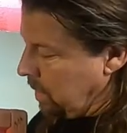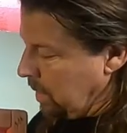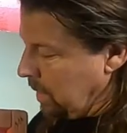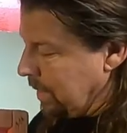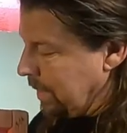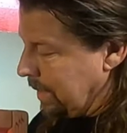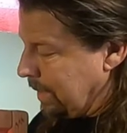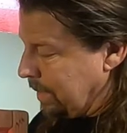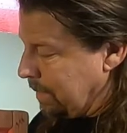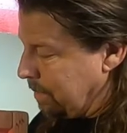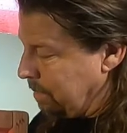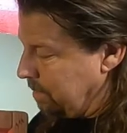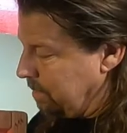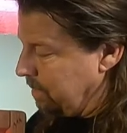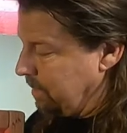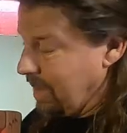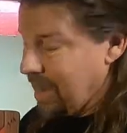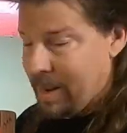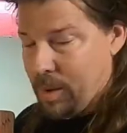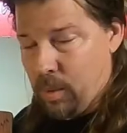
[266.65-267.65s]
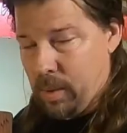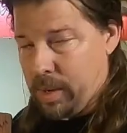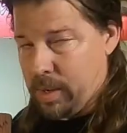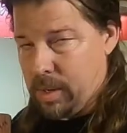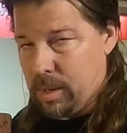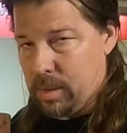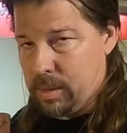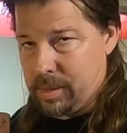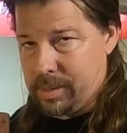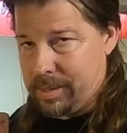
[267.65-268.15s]
I wear
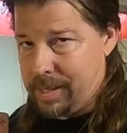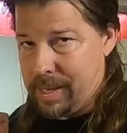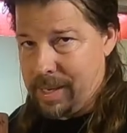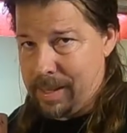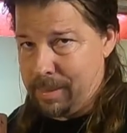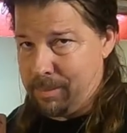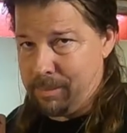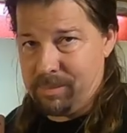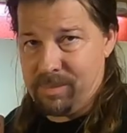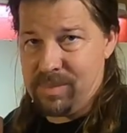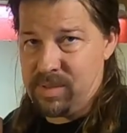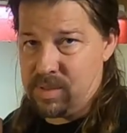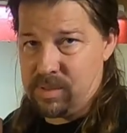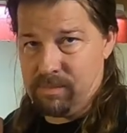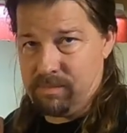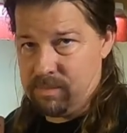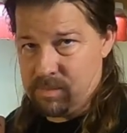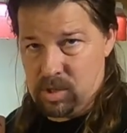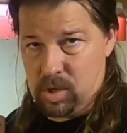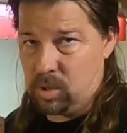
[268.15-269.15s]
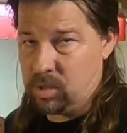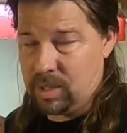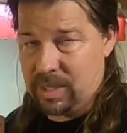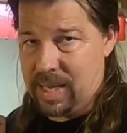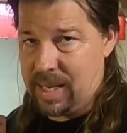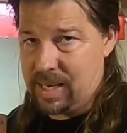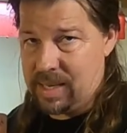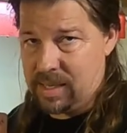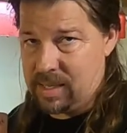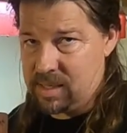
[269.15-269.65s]
it all the time, sold a
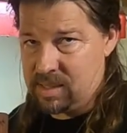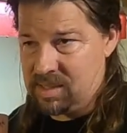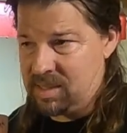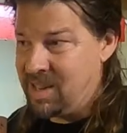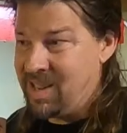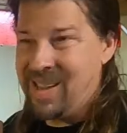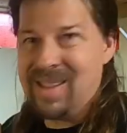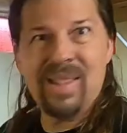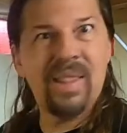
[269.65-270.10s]
lot of these.